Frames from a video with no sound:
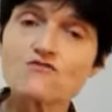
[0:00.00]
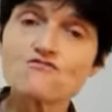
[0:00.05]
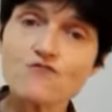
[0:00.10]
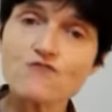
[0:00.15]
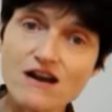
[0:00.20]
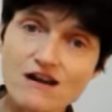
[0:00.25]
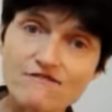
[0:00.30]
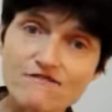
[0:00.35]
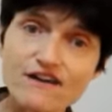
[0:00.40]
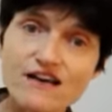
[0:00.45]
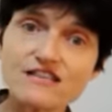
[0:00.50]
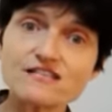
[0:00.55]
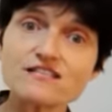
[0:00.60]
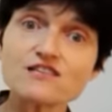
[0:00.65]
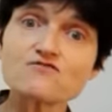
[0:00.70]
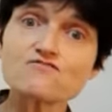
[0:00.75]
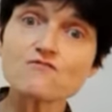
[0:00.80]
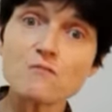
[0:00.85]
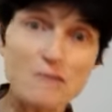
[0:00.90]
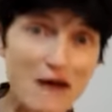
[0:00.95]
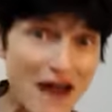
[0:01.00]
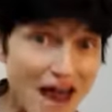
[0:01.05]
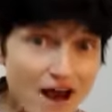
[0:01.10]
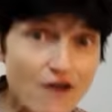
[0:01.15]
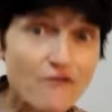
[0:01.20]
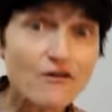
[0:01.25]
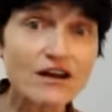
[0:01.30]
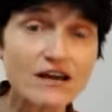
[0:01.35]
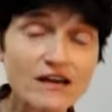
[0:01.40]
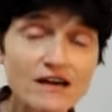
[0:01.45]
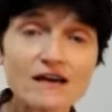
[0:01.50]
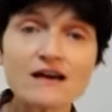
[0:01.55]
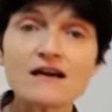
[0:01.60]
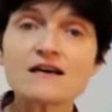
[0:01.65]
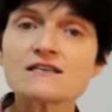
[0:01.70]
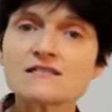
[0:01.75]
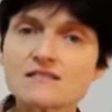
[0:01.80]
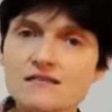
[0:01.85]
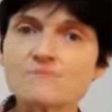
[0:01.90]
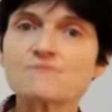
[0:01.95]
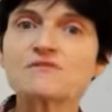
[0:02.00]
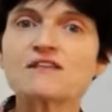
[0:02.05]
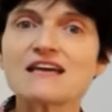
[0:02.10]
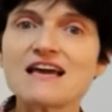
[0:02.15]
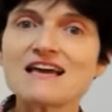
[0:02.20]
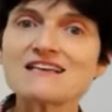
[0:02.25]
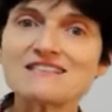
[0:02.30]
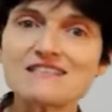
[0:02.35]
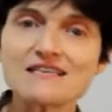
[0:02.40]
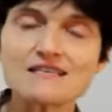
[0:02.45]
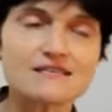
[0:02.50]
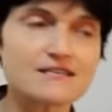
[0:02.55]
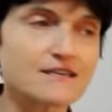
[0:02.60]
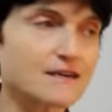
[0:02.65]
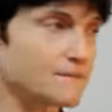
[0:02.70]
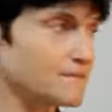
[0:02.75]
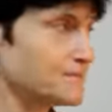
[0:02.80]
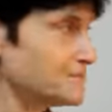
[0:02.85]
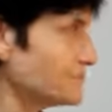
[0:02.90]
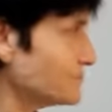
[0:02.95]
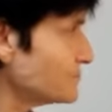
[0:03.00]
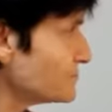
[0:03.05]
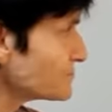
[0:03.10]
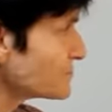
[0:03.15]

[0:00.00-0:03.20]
renovating, repairing something existing.